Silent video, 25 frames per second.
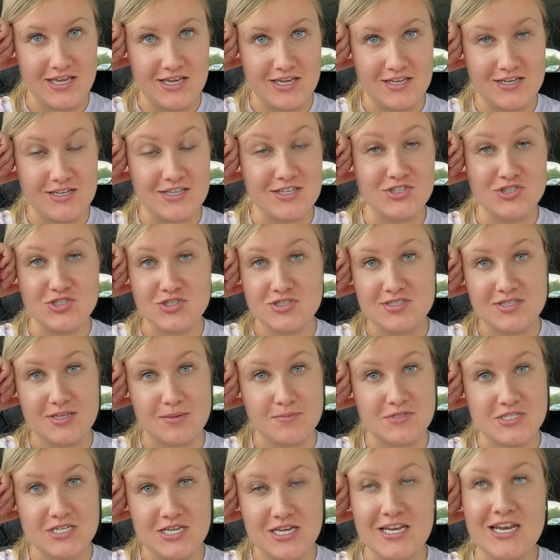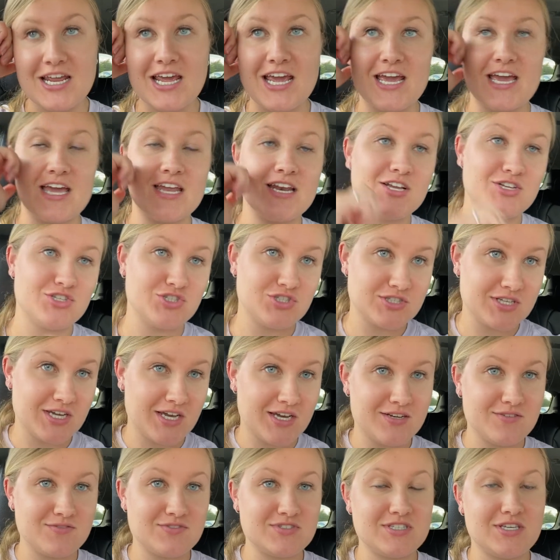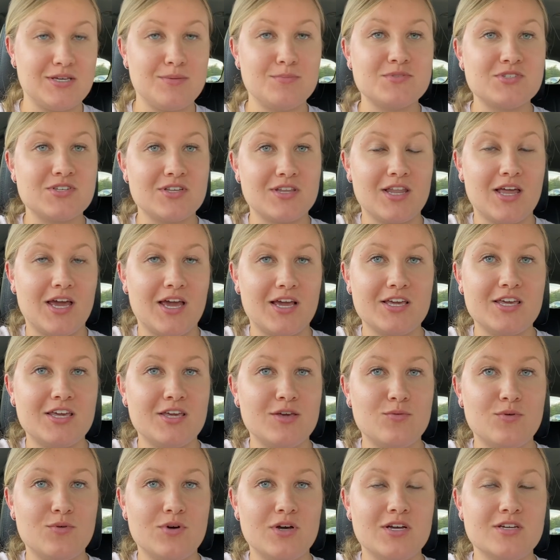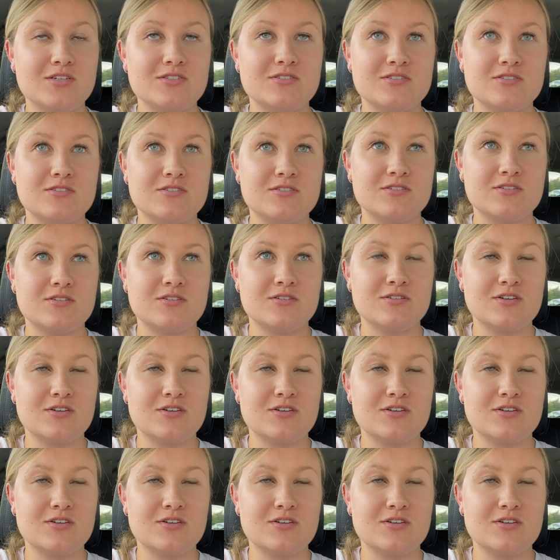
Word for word: and he just slept in and it just kind of seemed like he was